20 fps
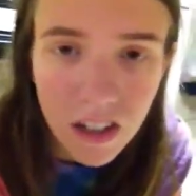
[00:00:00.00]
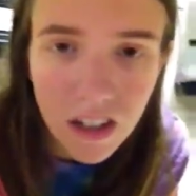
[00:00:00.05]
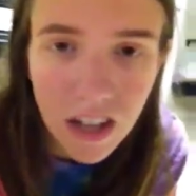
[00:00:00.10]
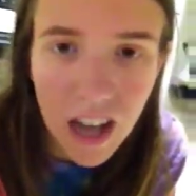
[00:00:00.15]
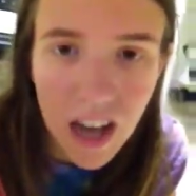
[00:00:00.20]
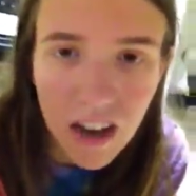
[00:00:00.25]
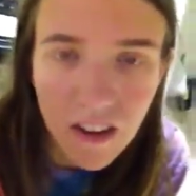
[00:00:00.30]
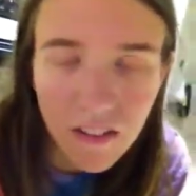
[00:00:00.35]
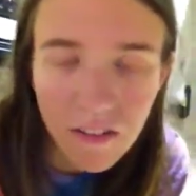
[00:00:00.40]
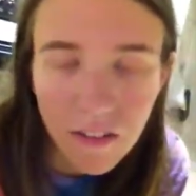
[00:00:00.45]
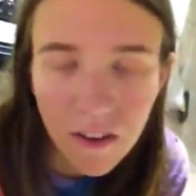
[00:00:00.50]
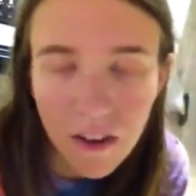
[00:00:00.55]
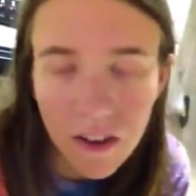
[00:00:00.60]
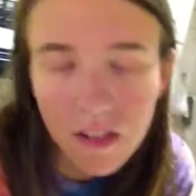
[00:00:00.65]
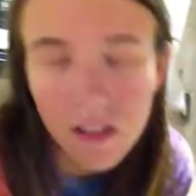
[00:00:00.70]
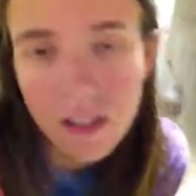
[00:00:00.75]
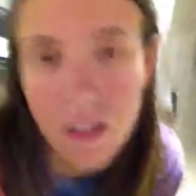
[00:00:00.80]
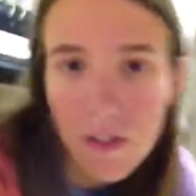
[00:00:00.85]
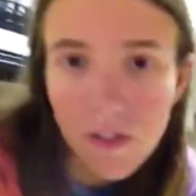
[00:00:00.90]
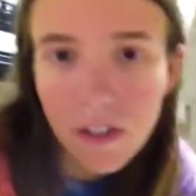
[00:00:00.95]
Have all
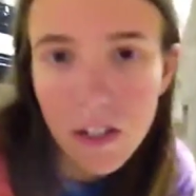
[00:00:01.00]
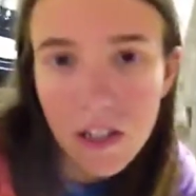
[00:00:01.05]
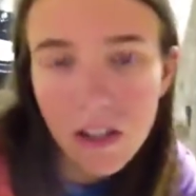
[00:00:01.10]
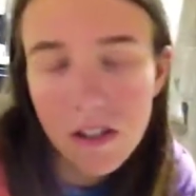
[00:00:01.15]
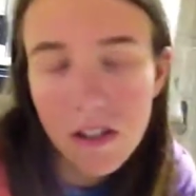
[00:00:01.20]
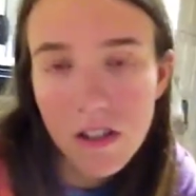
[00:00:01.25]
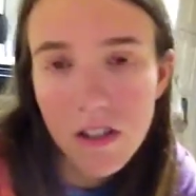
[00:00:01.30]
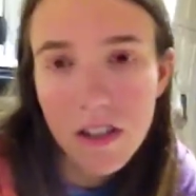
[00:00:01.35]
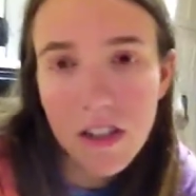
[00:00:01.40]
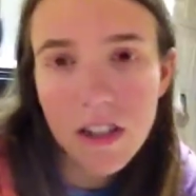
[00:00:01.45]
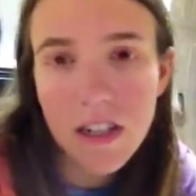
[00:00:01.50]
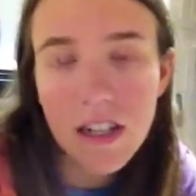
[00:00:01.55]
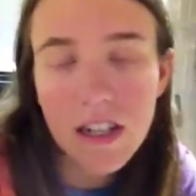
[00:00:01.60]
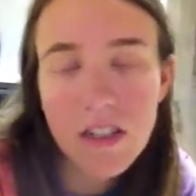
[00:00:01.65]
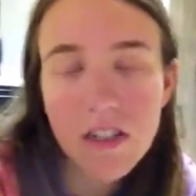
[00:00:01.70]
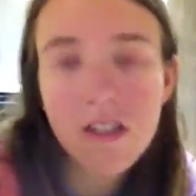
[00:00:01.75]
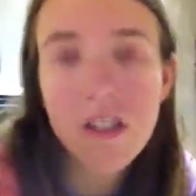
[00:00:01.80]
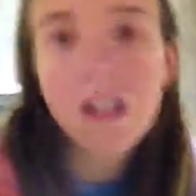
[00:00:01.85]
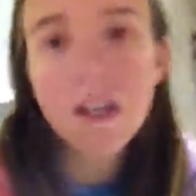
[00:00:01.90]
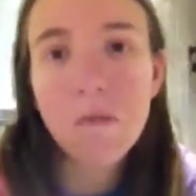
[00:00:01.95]
these videos so I can
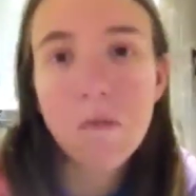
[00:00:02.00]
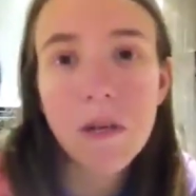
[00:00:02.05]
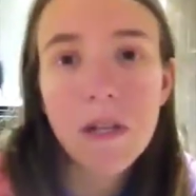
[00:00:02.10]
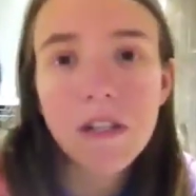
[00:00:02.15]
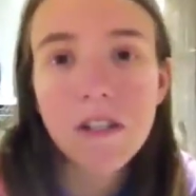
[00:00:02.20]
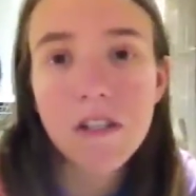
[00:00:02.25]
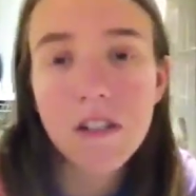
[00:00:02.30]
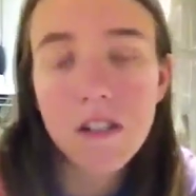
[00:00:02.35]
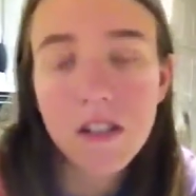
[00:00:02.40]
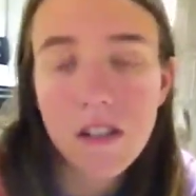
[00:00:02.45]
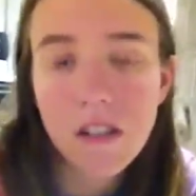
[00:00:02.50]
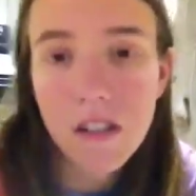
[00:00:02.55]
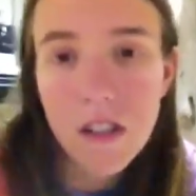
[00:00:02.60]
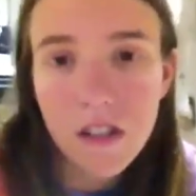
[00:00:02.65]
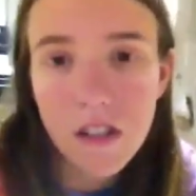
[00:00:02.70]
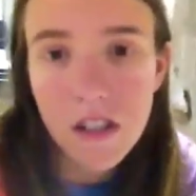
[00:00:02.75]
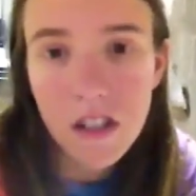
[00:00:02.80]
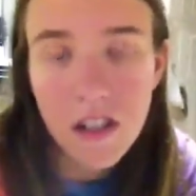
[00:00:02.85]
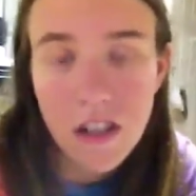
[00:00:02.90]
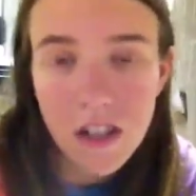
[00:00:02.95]
actually take pictures.
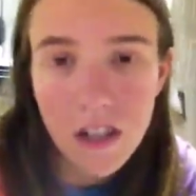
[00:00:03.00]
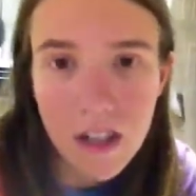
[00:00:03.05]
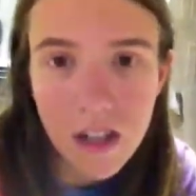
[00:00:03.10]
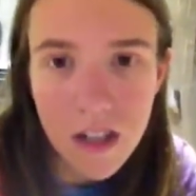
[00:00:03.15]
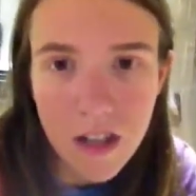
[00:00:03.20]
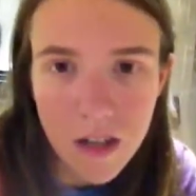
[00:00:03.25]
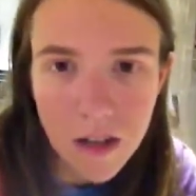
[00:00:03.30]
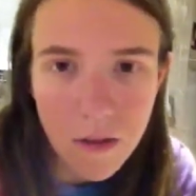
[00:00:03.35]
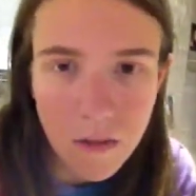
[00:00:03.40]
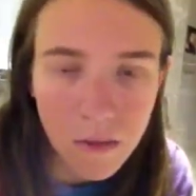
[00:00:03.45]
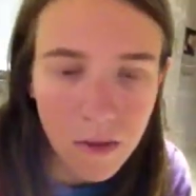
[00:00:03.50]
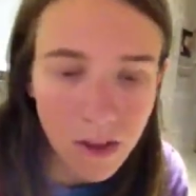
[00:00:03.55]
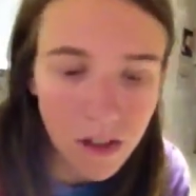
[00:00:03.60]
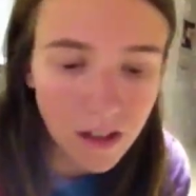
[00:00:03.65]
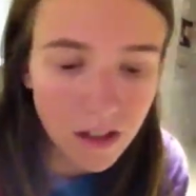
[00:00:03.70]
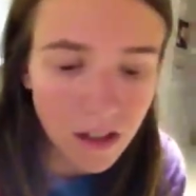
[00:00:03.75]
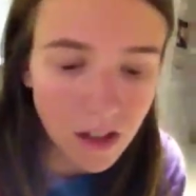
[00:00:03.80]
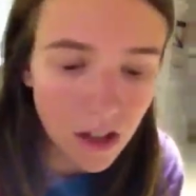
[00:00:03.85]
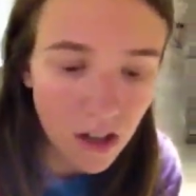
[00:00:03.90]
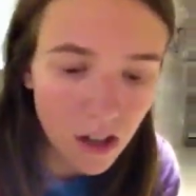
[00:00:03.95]
But
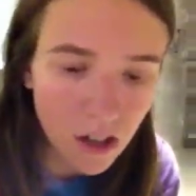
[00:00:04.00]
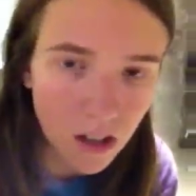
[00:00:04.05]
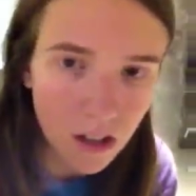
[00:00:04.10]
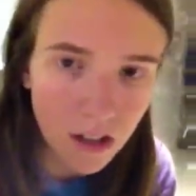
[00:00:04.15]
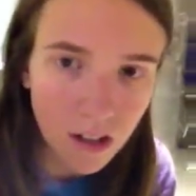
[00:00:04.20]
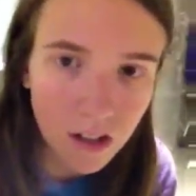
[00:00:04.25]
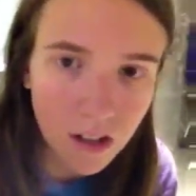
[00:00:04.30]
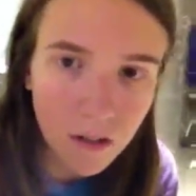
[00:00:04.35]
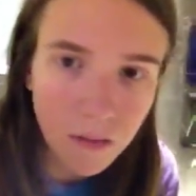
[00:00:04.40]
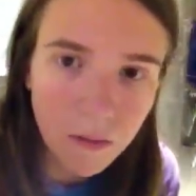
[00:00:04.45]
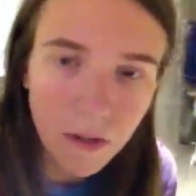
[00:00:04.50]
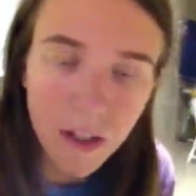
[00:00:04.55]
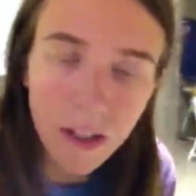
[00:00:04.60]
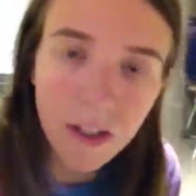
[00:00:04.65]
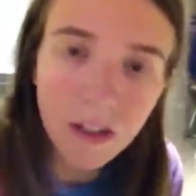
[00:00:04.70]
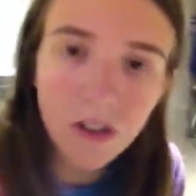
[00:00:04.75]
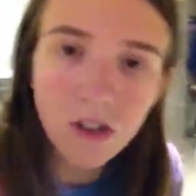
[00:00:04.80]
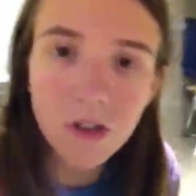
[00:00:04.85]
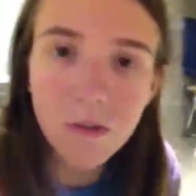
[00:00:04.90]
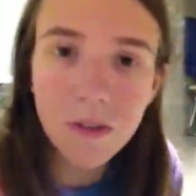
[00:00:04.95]
it's all my
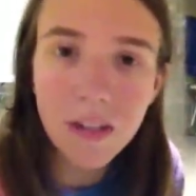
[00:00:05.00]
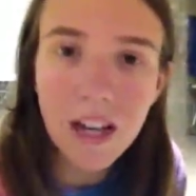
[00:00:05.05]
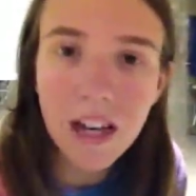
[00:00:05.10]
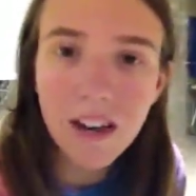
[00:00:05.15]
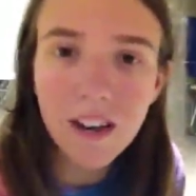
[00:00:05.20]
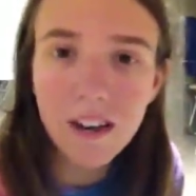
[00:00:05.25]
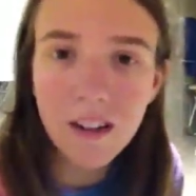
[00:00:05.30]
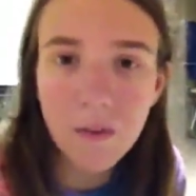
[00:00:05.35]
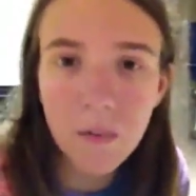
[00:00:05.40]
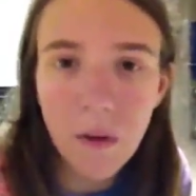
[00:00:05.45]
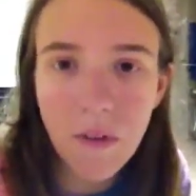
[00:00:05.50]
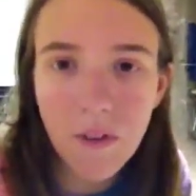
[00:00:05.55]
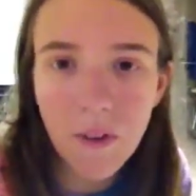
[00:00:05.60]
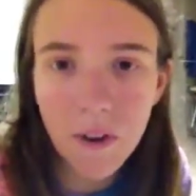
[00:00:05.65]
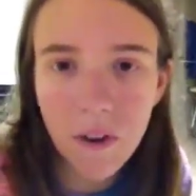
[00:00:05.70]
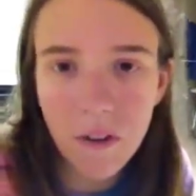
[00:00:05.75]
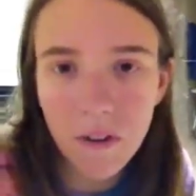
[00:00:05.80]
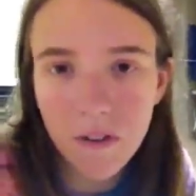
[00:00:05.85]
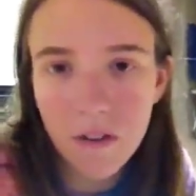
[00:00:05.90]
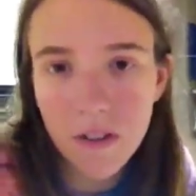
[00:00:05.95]
YouTube account on my
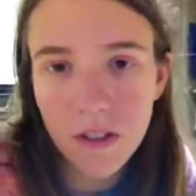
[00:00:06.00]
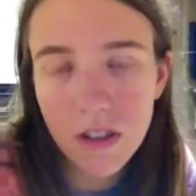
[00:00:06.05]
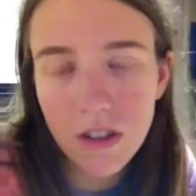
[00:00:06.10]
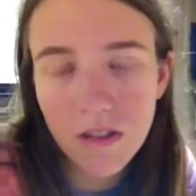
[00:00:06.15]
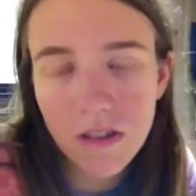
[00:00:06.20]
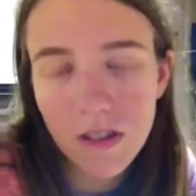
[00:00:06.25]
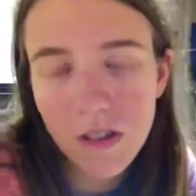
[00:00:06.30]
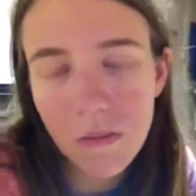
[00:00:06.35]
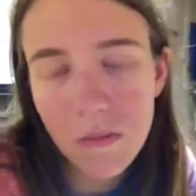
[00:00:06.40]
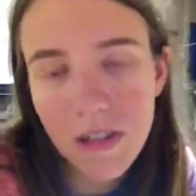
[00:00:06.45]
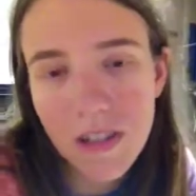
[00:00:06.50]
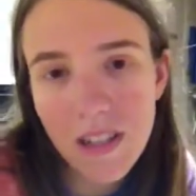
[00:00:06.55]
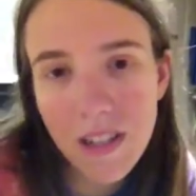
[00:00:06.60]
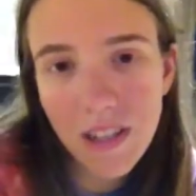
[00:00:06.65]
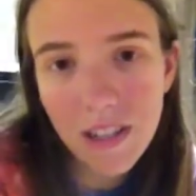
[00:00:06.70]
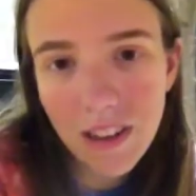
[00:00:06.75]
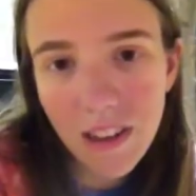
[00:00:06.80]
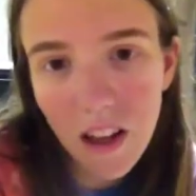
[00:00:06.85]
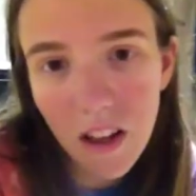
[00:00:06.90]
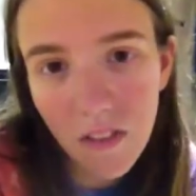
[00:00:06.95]
phone was
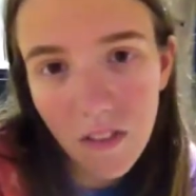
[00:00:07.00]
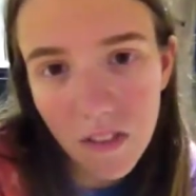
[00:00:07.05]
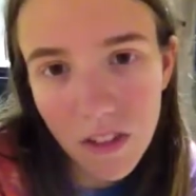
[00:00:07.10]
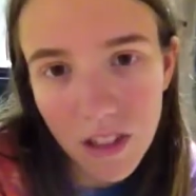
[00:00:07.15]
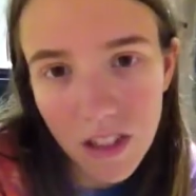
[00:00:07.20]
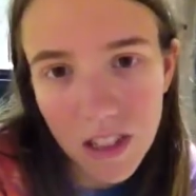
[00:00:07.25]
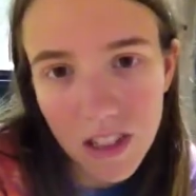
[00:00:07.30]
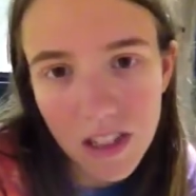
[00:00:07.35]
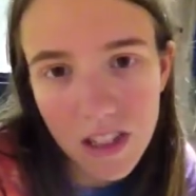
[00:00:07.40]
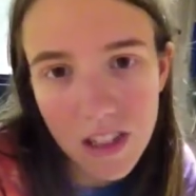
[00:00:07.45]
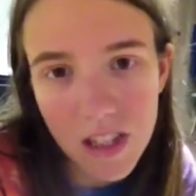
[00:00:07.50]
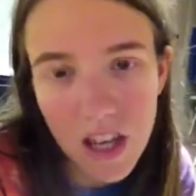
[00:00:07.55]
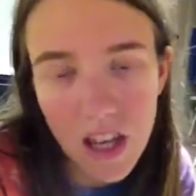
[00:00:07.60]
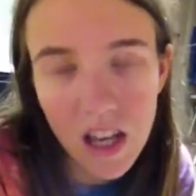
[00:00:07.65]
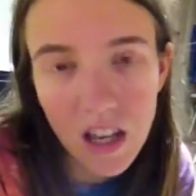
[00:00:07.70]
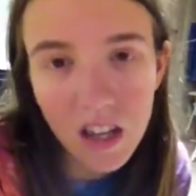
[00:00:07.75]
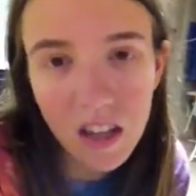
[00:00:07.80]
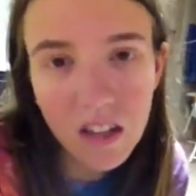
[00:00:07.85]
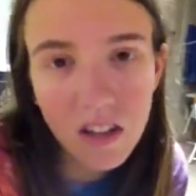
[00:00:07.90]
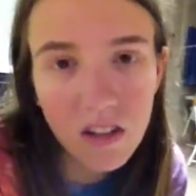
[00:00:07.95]
being lovely and
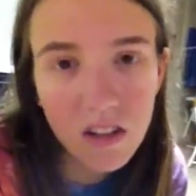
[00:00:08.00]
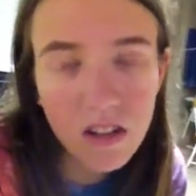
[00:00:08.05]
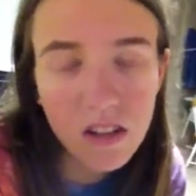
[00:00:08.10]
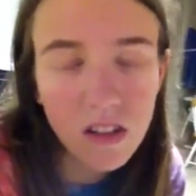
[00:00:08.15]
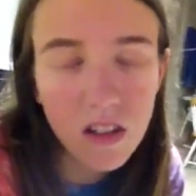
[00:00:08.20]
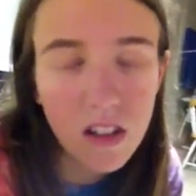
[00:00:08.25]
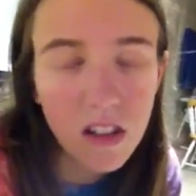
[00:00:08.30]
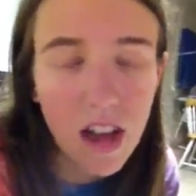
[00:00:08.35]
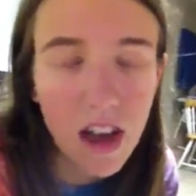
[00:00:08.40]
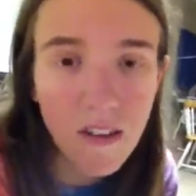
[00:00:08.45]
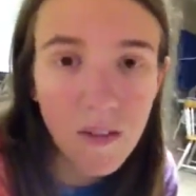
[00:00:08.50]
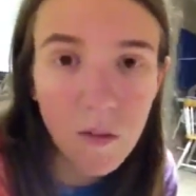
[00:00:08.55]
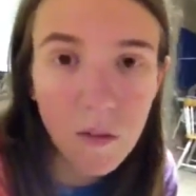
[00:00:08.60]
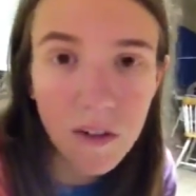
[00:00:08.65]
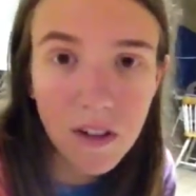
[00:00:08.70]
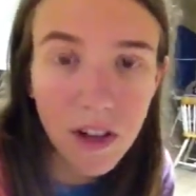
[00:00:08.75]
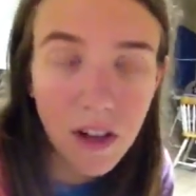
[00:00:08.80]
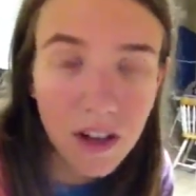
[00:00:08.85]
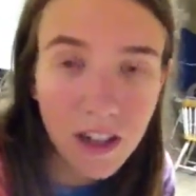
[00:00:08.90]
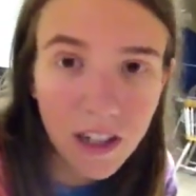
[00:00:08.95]
saying, having
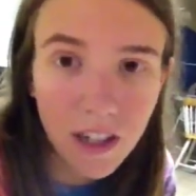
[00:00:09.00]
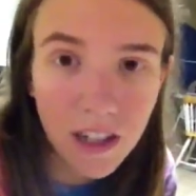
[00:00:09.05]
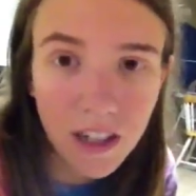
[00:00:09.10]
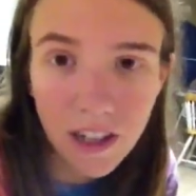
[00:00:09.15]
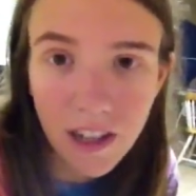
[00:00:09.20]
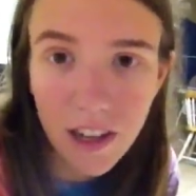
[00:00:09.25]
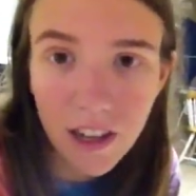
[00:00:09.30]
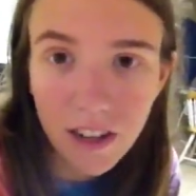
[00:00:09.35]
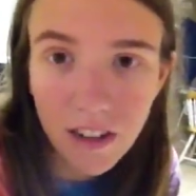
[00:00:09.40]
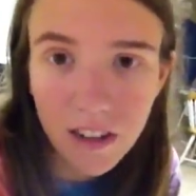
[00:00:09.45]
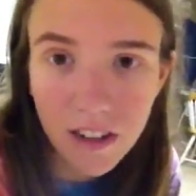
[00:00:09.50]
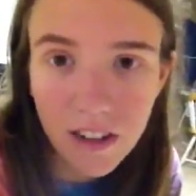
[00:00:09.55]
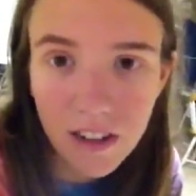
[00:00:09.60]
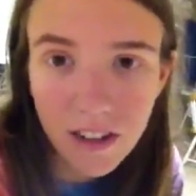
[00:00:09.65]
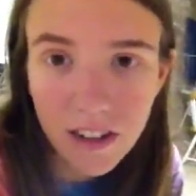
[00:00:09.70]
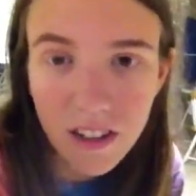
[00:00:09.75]
me log in again.